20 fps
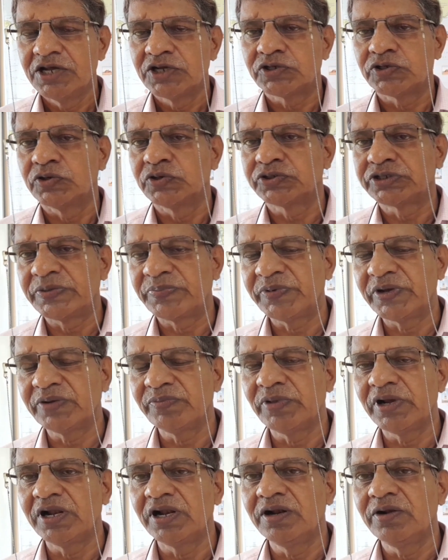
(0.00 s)
So shipping
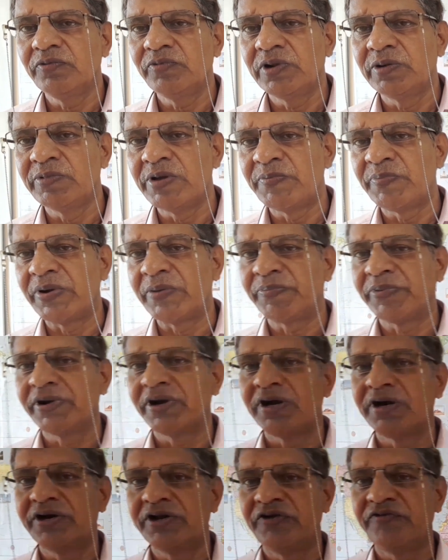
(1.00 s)
bill will be
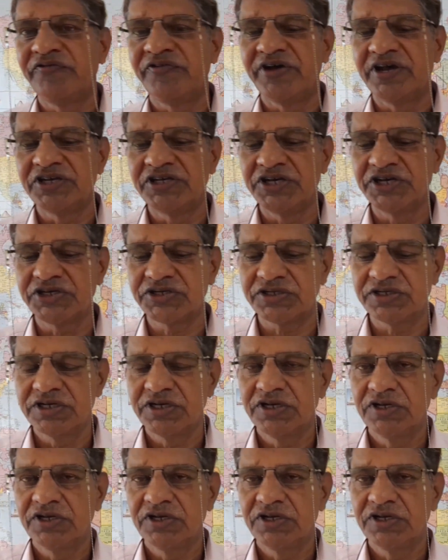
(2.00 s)
prepared in phases.